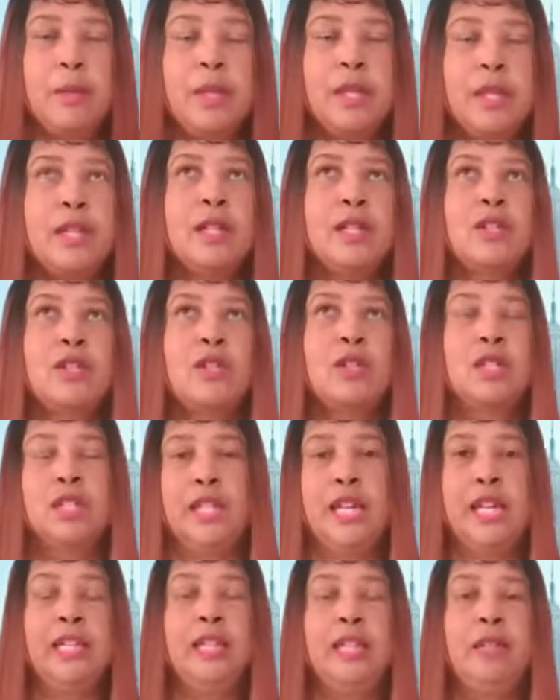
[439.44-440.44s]
because on a
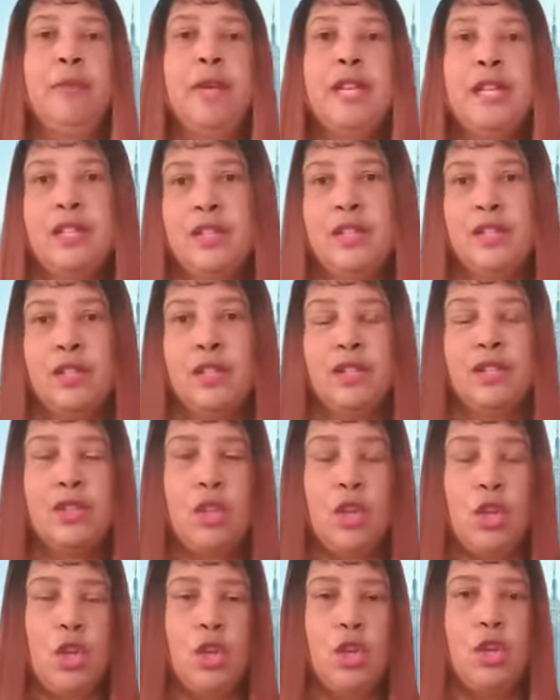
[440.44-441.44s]
daily
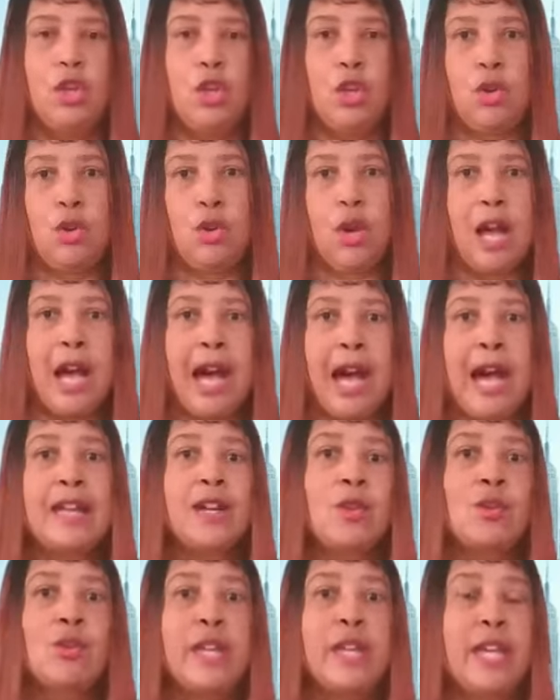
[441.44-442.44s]
basis, you know, I
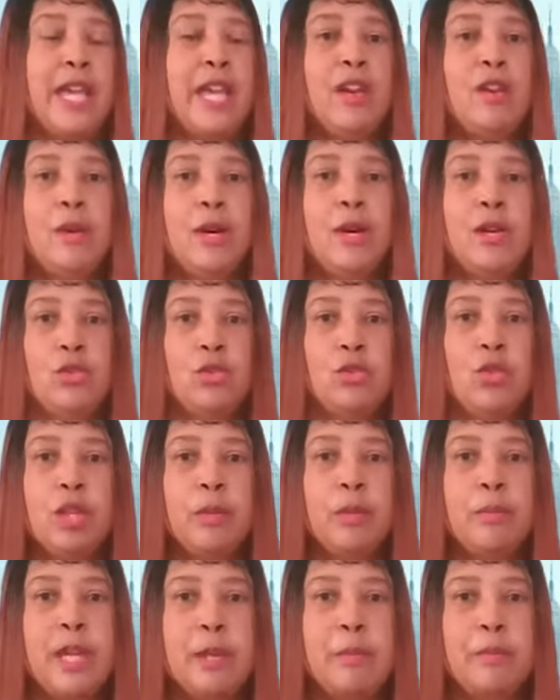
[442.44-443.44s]
don't care about
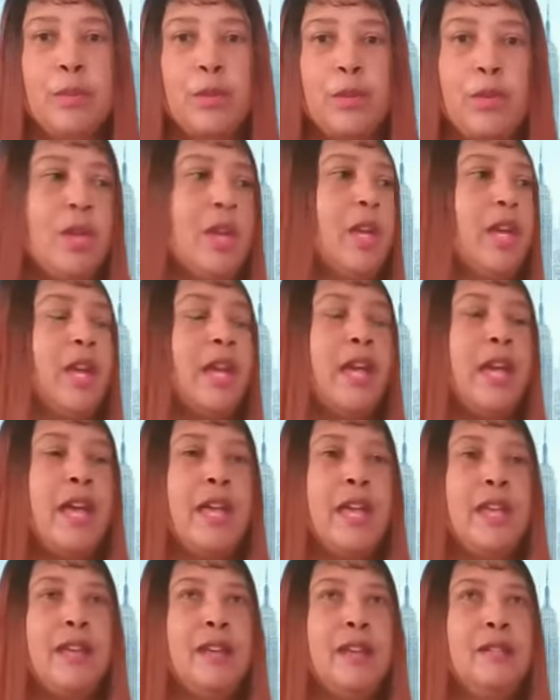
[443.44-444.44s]
toilet paper.
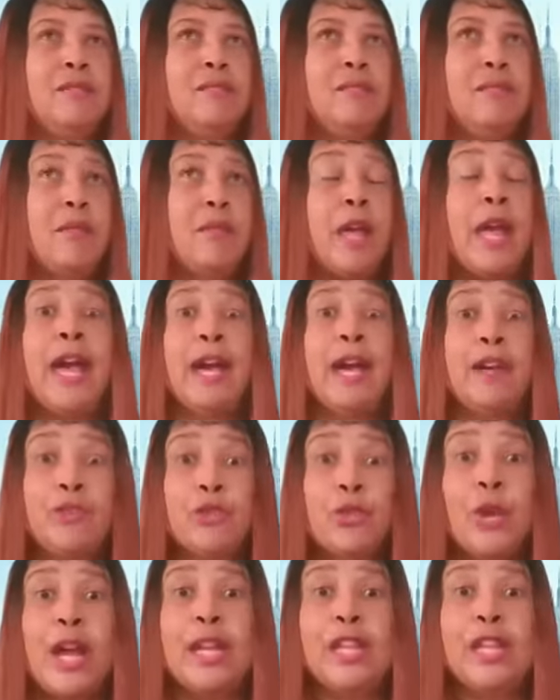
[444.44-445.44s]
And
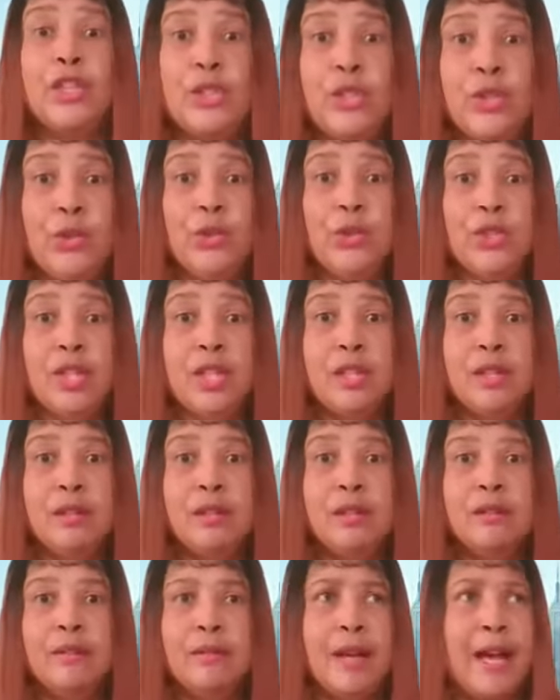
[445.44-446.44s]
after I use it,
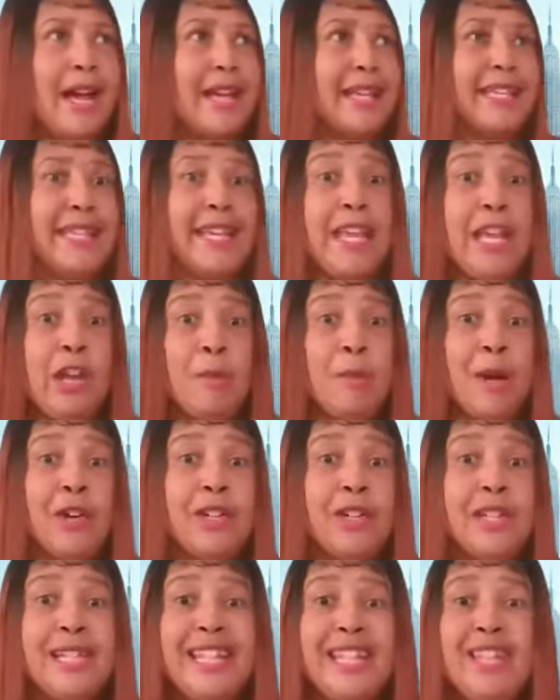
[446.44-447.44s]
I care
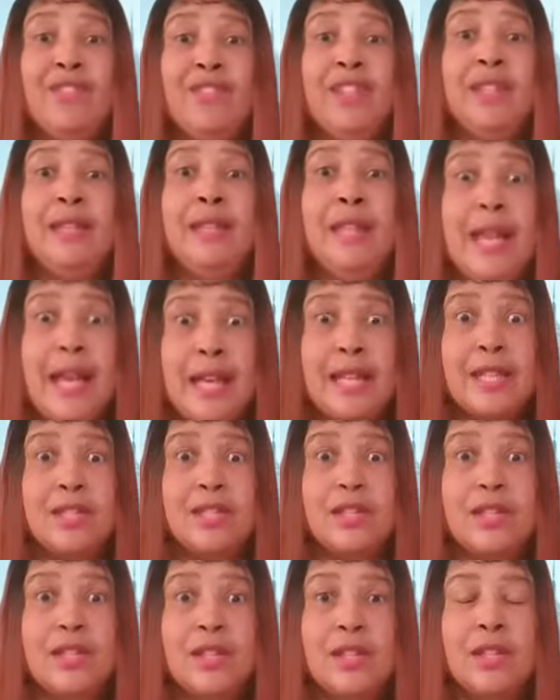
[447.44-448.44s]
about it even
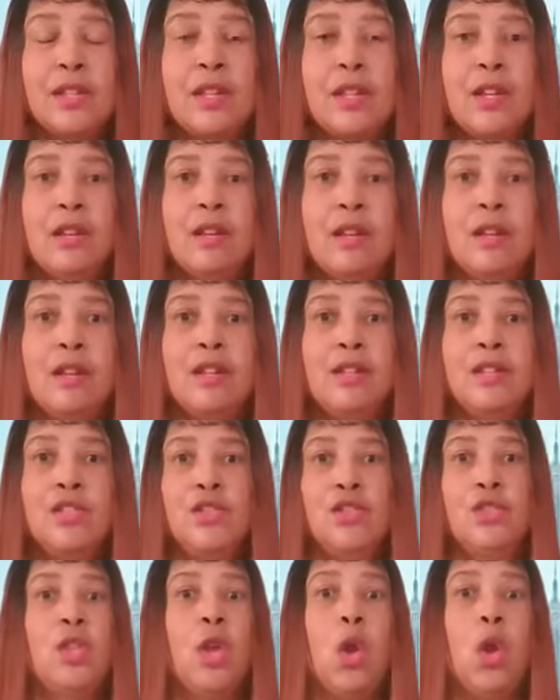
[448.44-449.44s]
less.
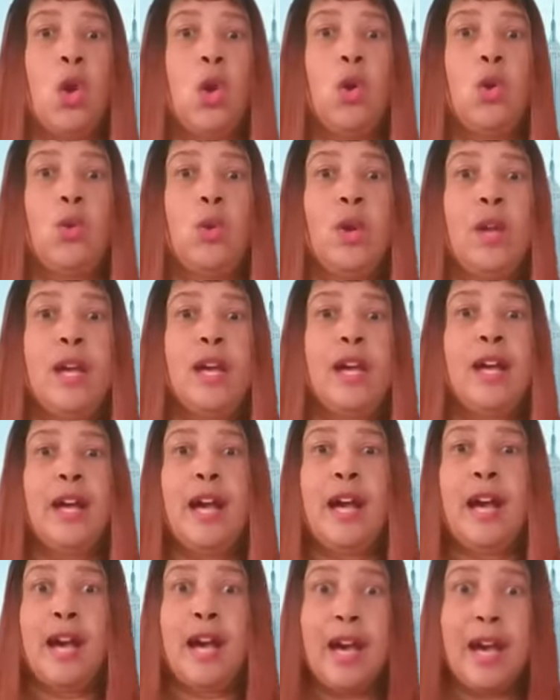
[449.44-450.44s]
So
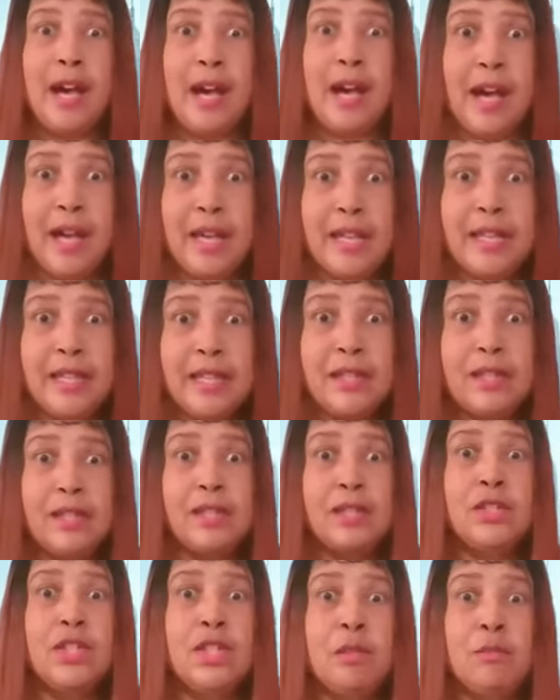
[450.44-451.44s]
I get
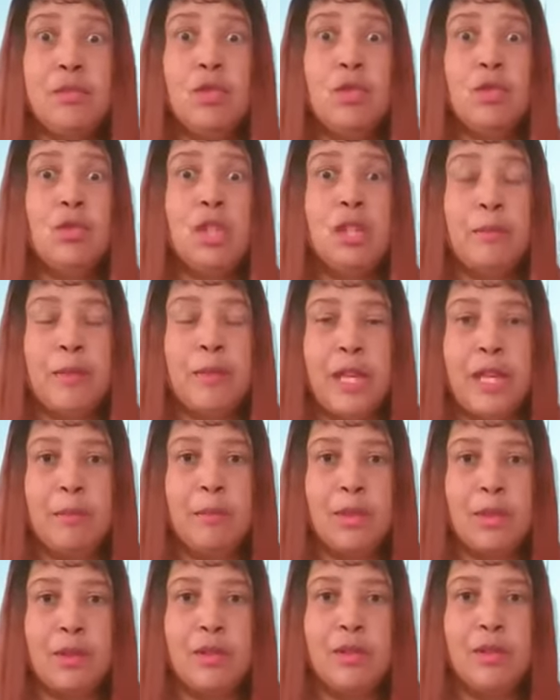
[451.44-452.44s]
the cheap toilet
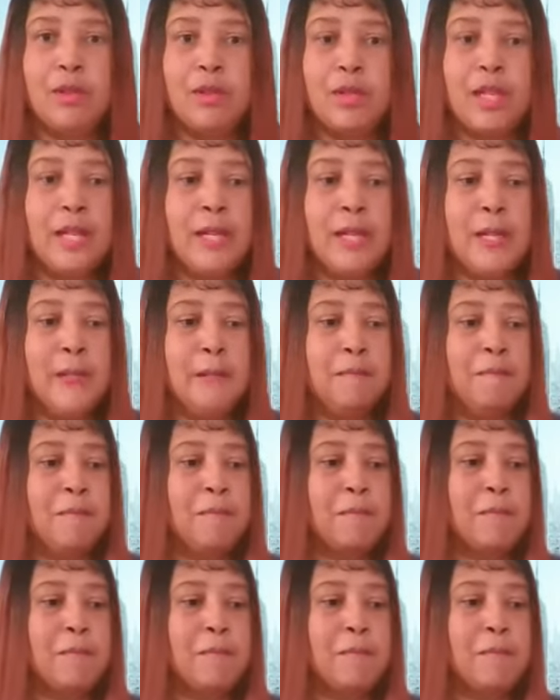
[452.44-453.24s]
paper, okay?